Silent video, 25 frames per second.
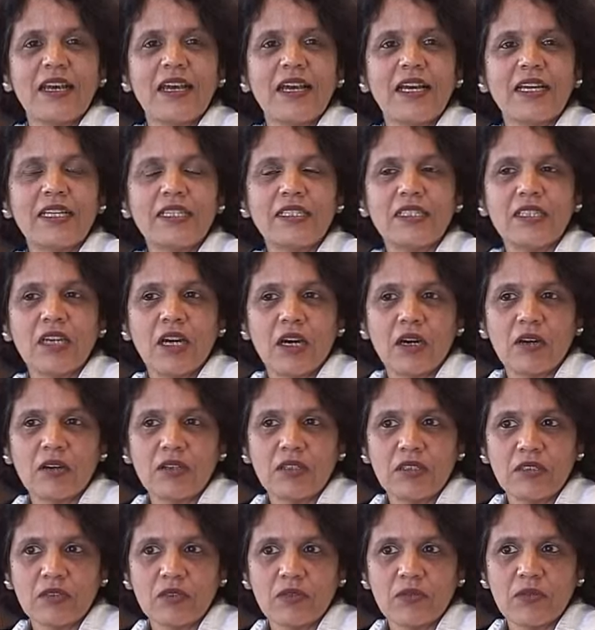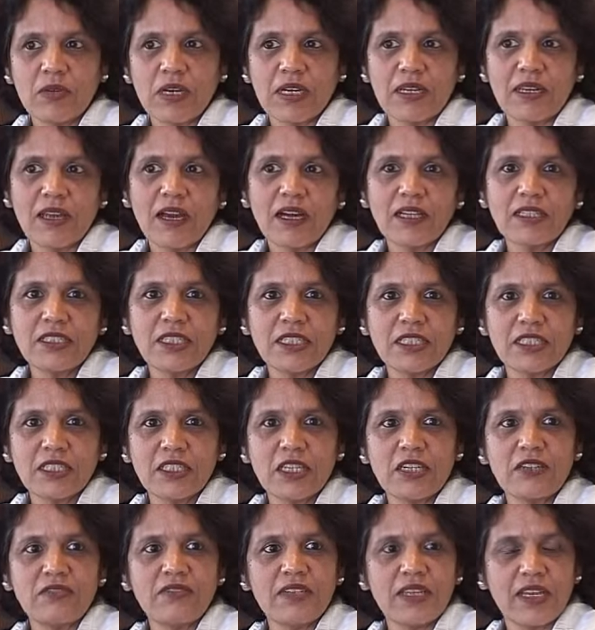And to a large
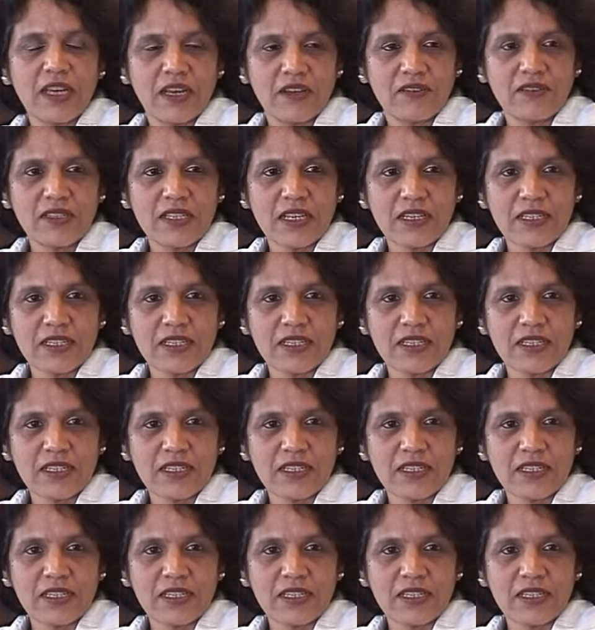extent, we have